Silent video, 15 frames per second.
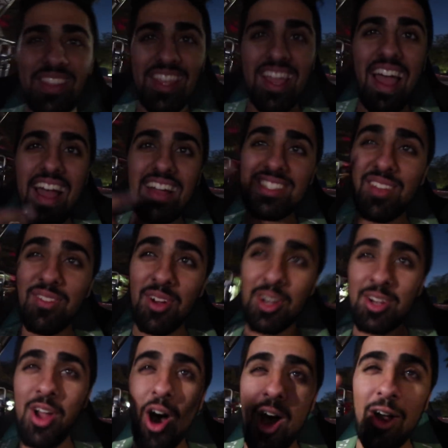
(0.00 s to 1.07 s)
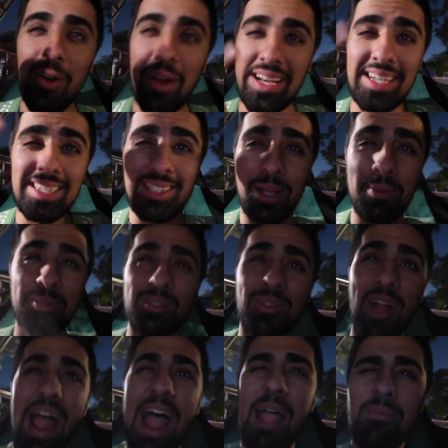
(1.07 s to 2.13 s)
guys, if you're not already
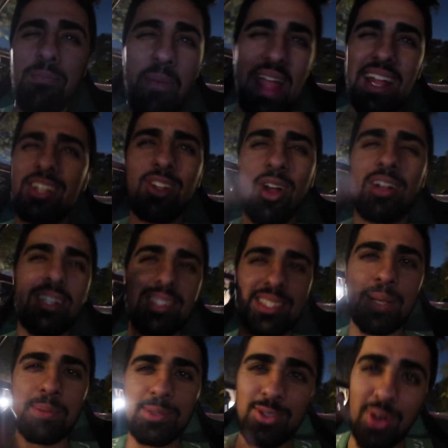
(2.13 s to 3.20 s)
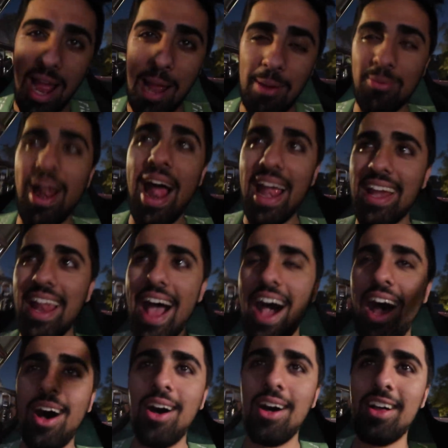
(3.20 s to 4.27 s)
subscribed, make sure to subscribe right
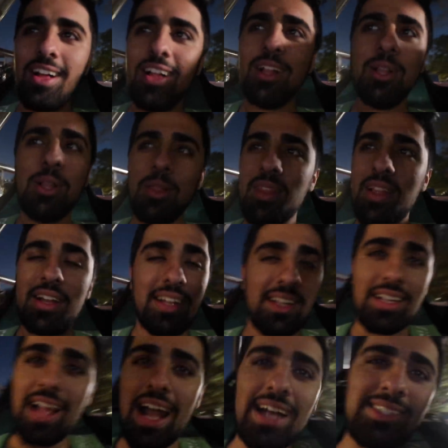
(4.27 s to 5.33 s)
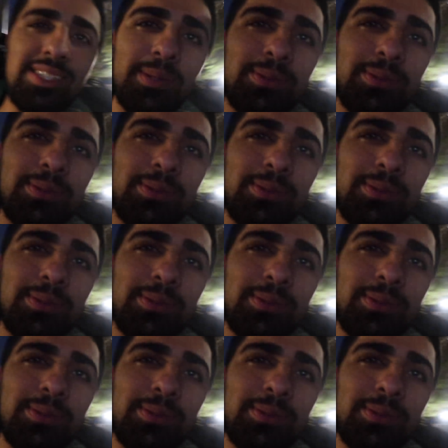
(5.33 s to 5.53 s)
now. Guys,